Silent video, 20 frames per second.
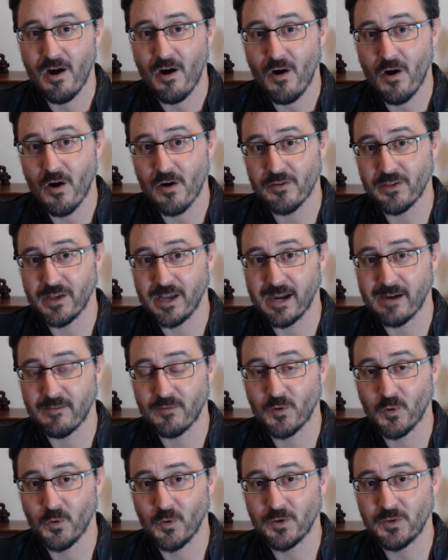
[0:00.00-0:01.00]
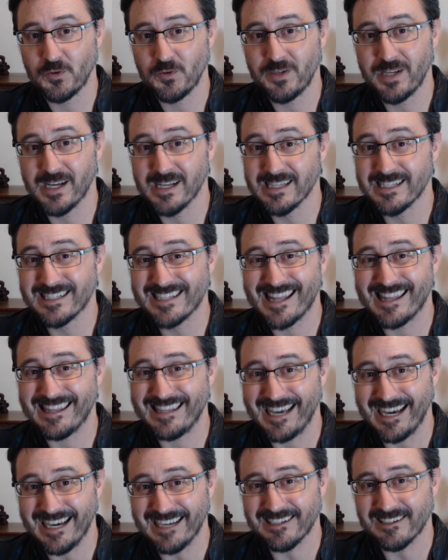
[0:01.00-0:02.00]
Are they ever going to tell us
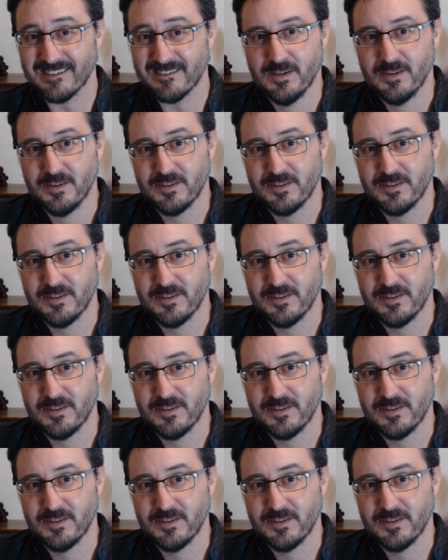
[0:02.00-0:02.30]
that?